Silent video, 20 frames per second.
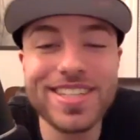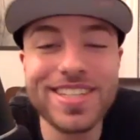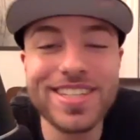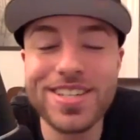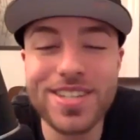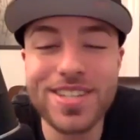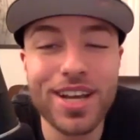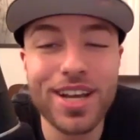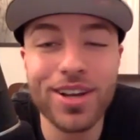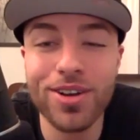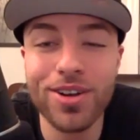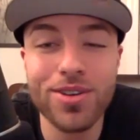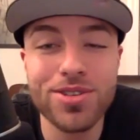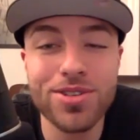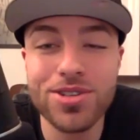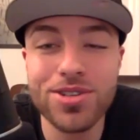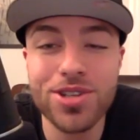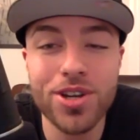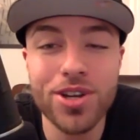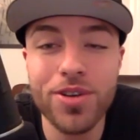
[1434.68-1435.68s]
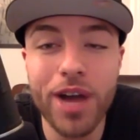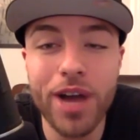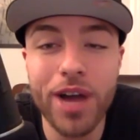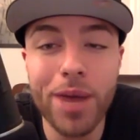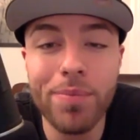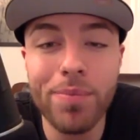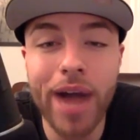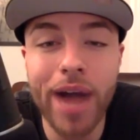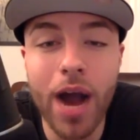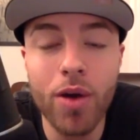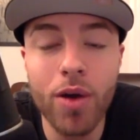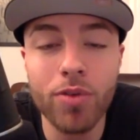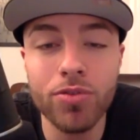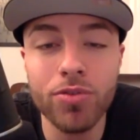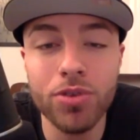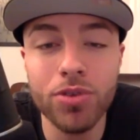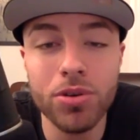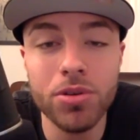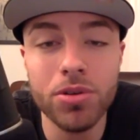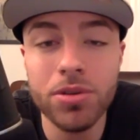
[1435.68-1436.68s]
just how it goes to show you how
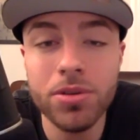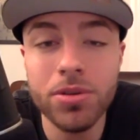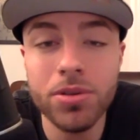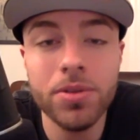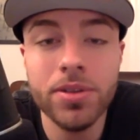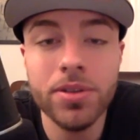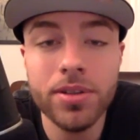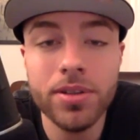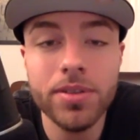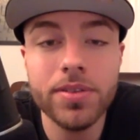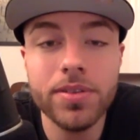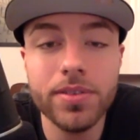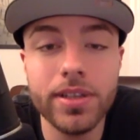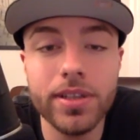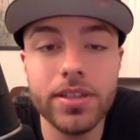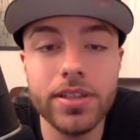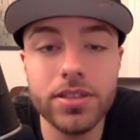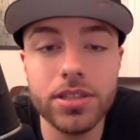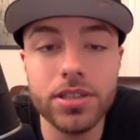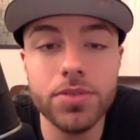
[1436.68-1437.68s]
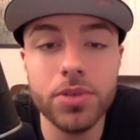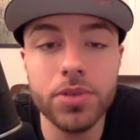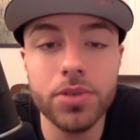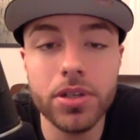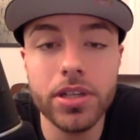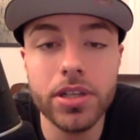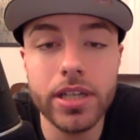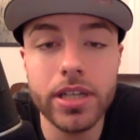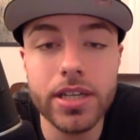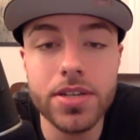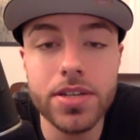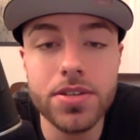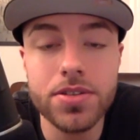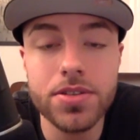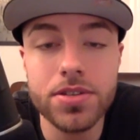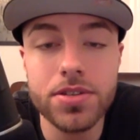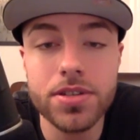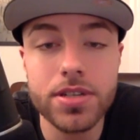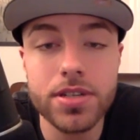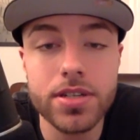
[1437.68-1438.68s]
powerful that she really is,
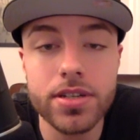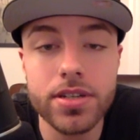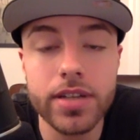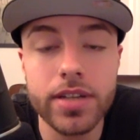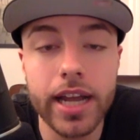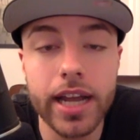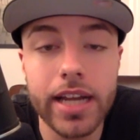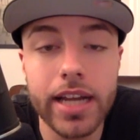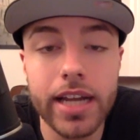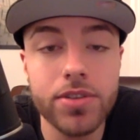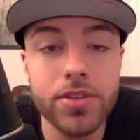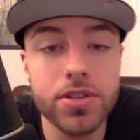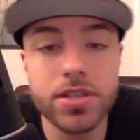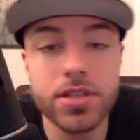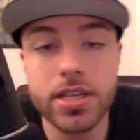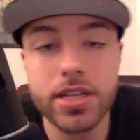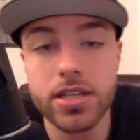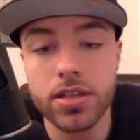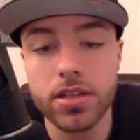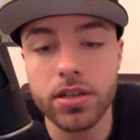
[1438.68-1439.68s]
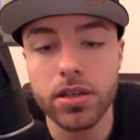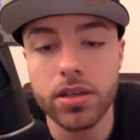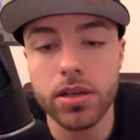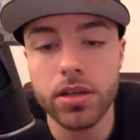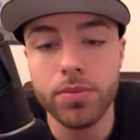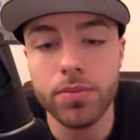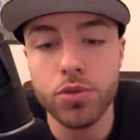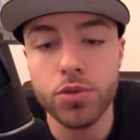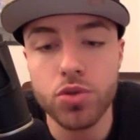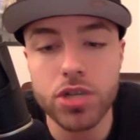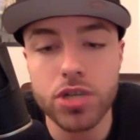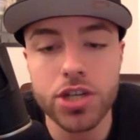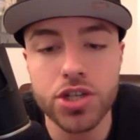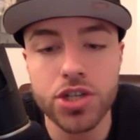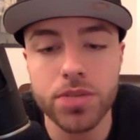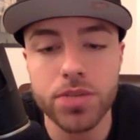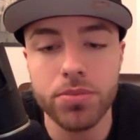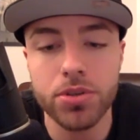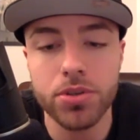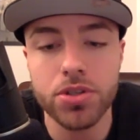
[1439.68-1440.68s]
just as not even just as a
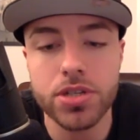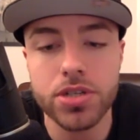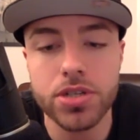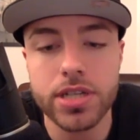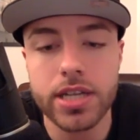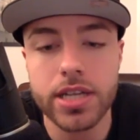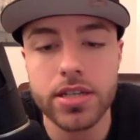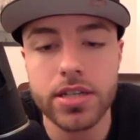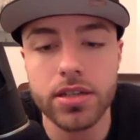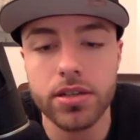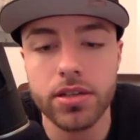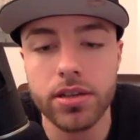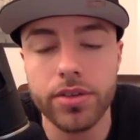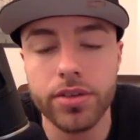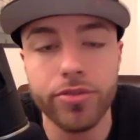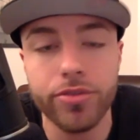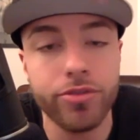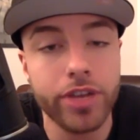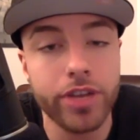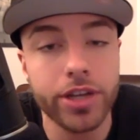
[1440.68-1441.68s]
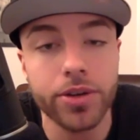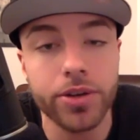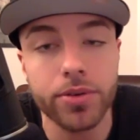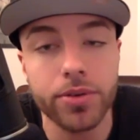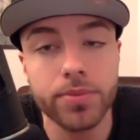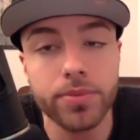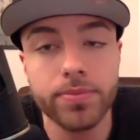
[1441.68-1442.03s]
musician, but just as a figure.